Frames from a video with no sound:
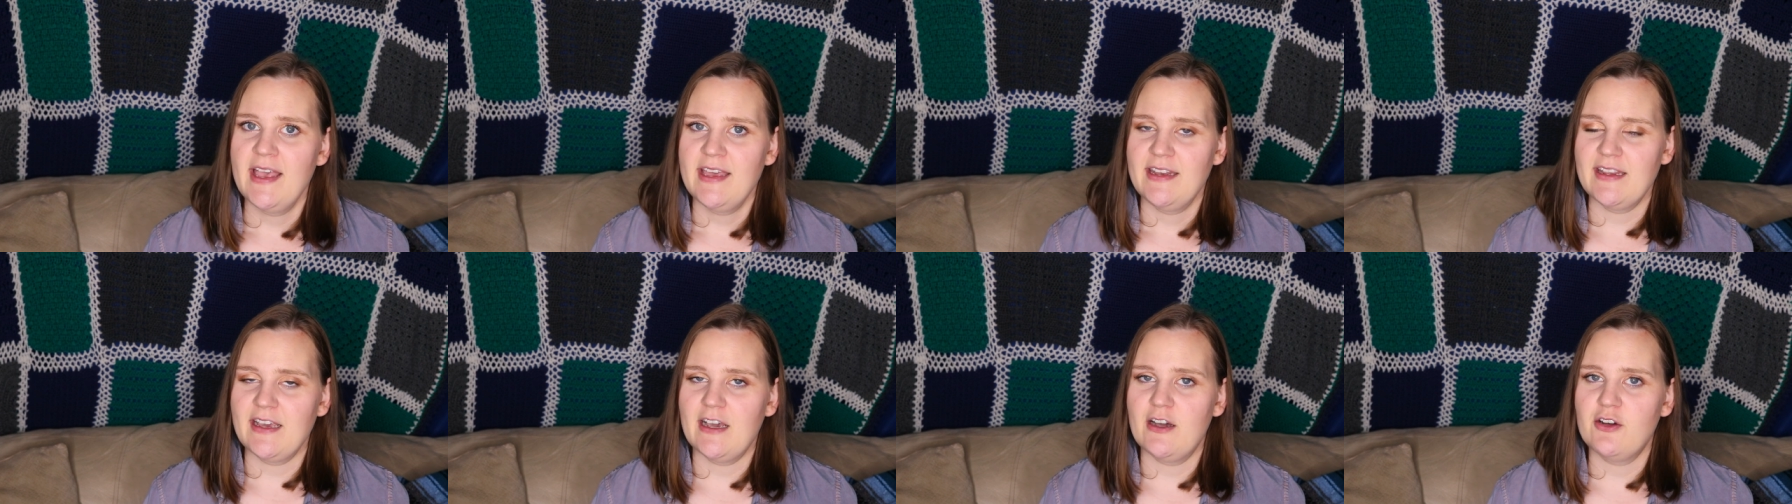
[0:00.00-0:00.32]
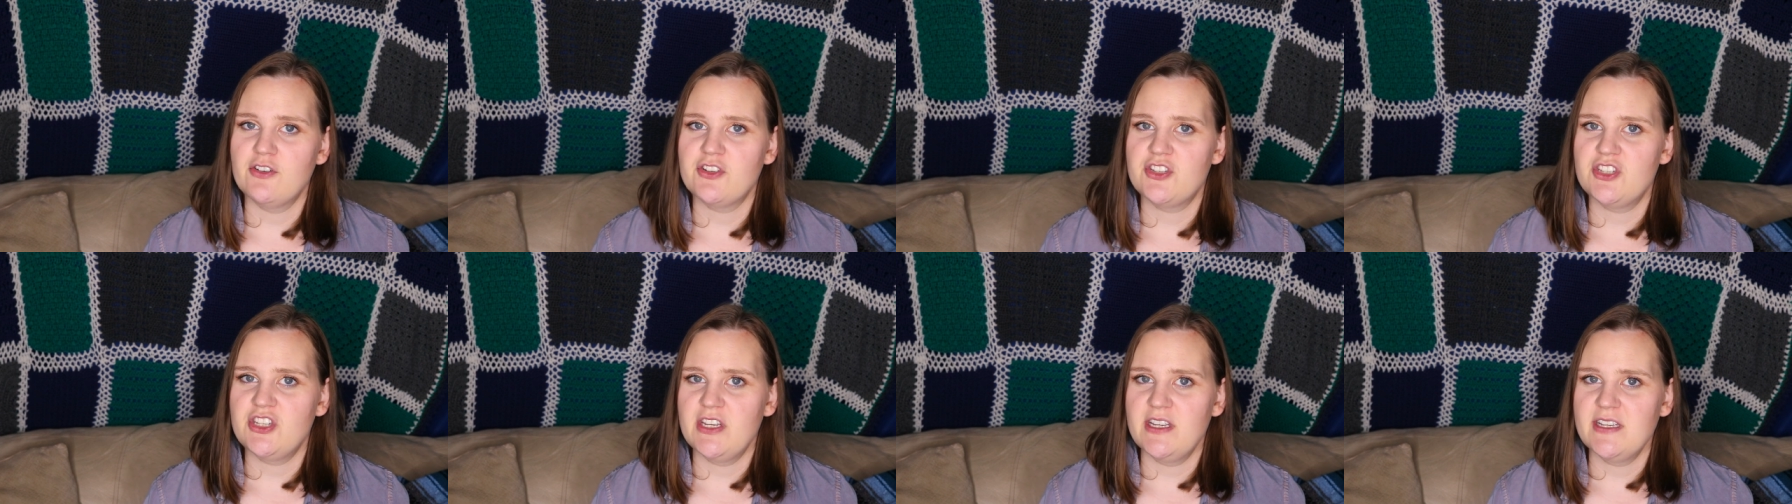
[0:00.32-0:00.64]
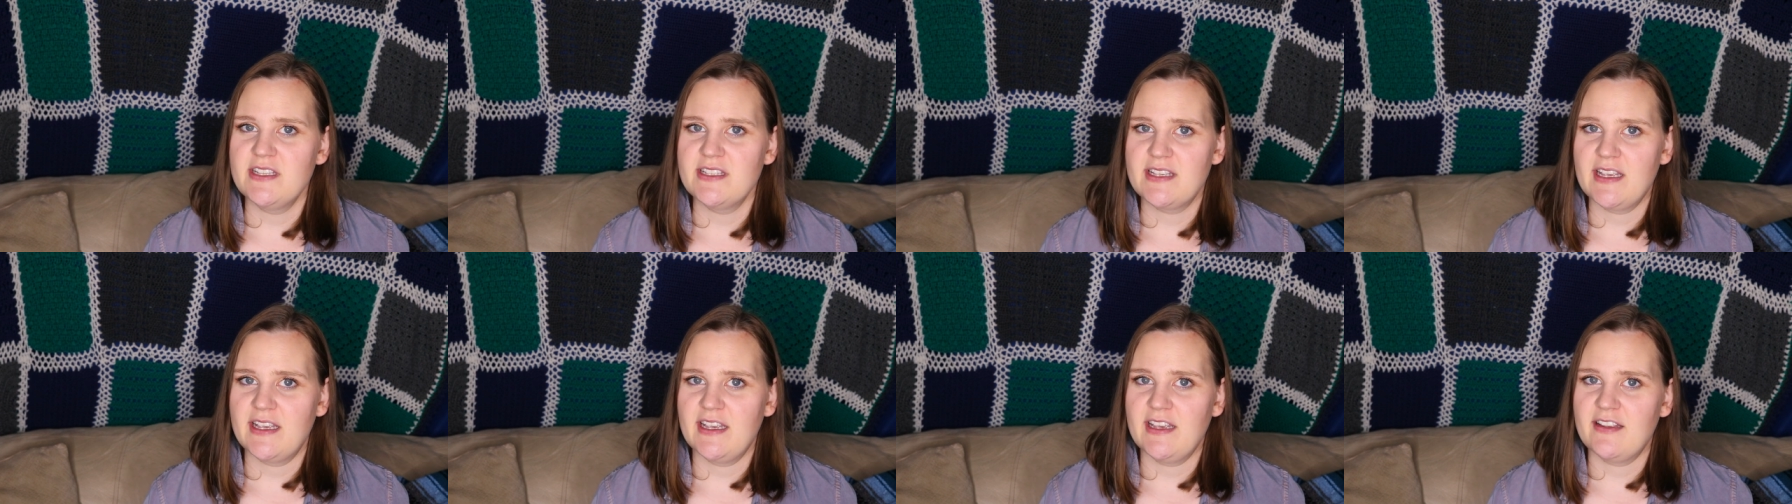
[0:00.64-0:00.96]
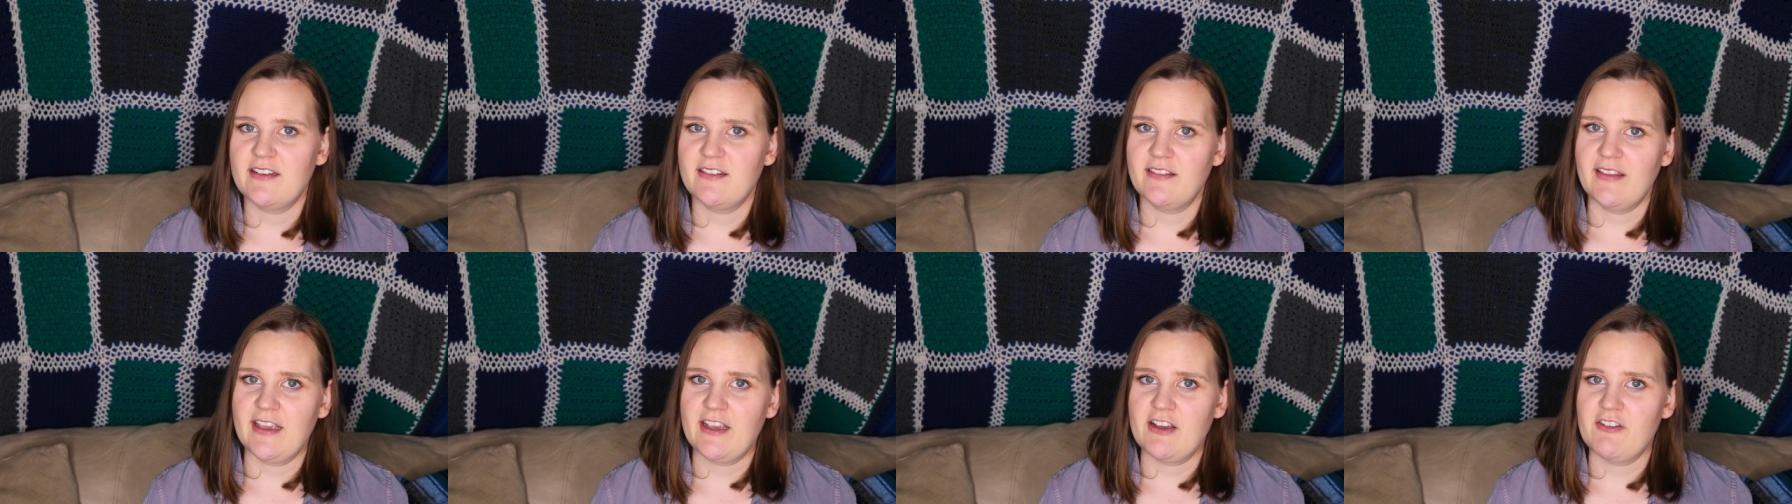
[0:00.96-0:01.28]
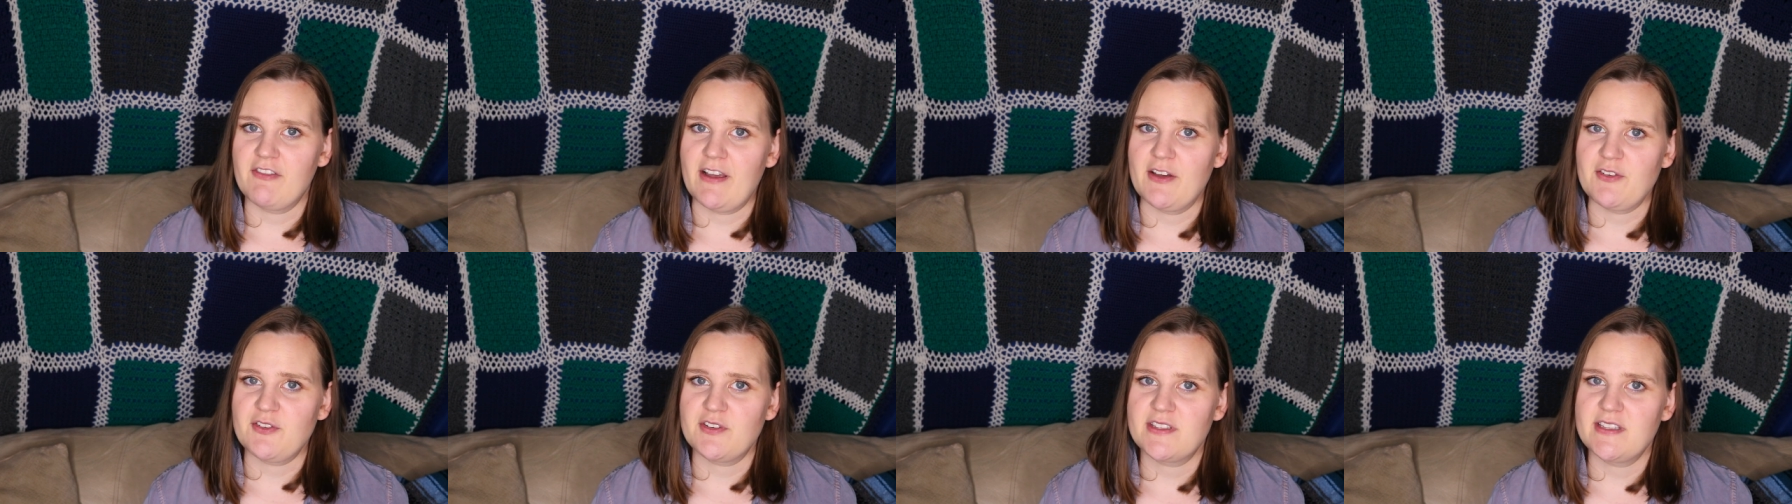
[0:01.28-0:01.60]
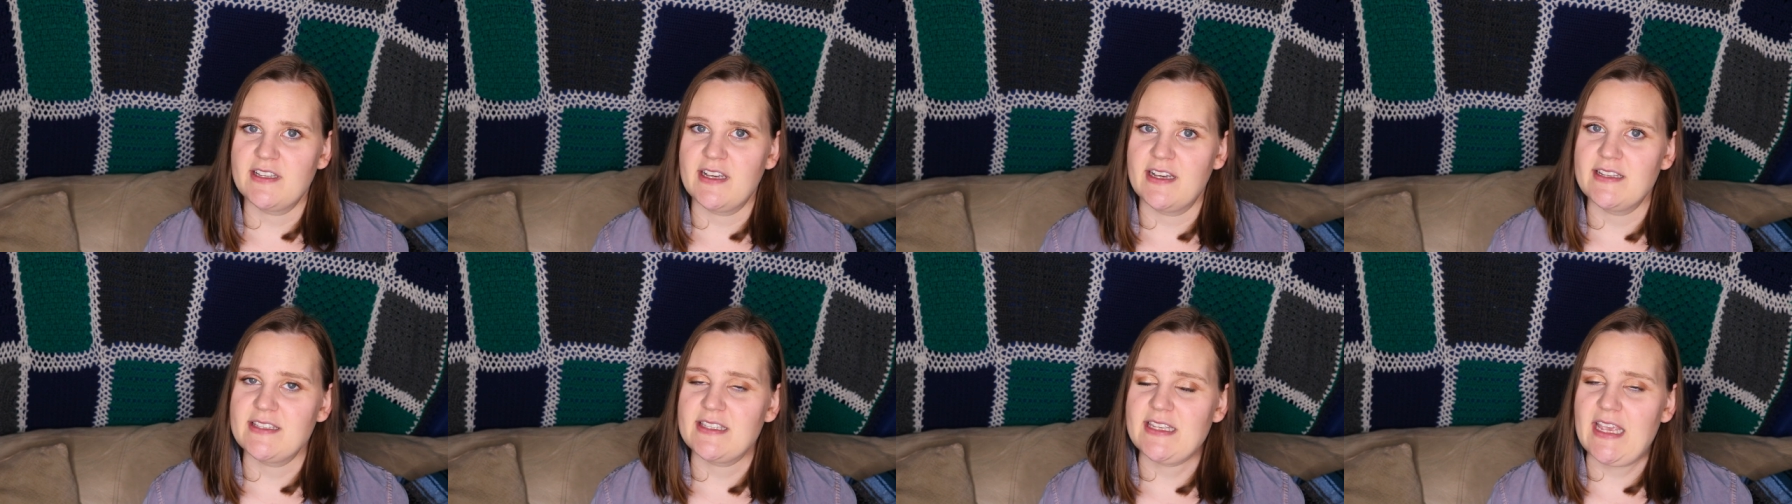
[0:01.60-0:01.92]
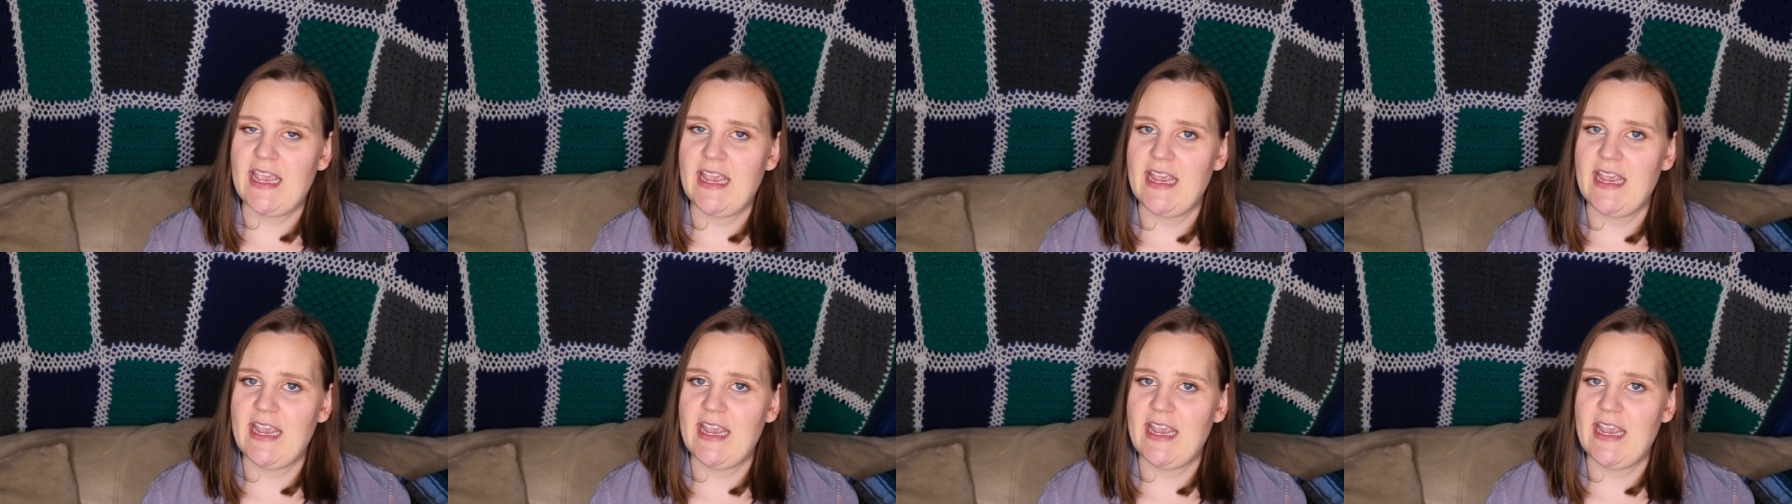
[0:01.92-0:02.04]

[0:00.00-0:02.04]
Now she is in like around a size